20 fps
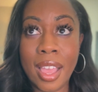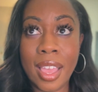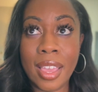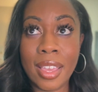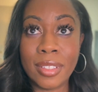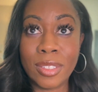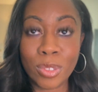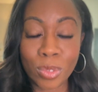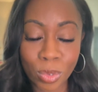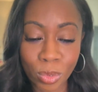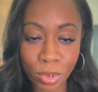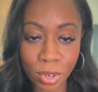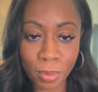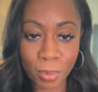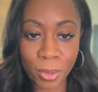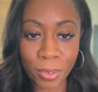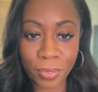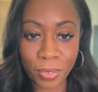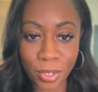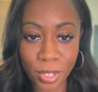it's
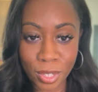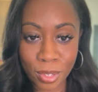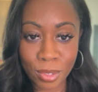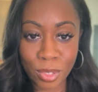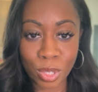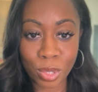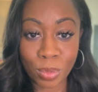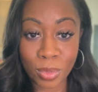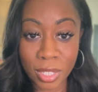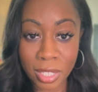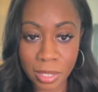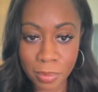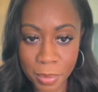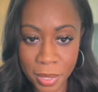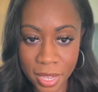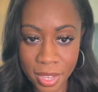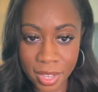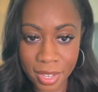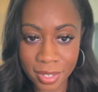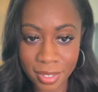normal for you to
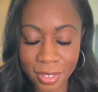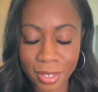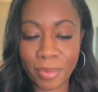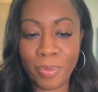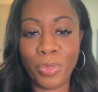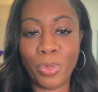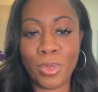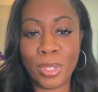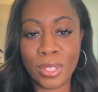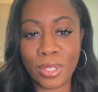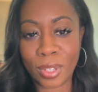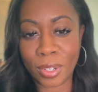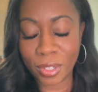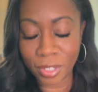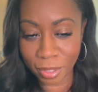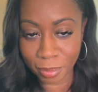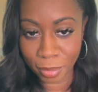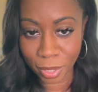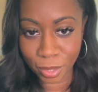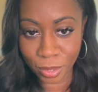respond with
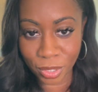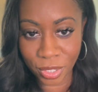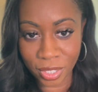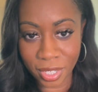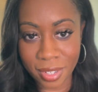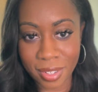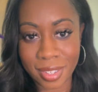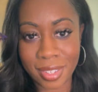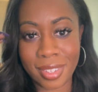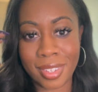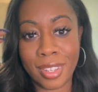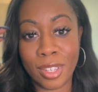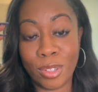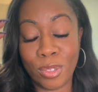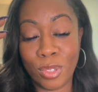certain emotions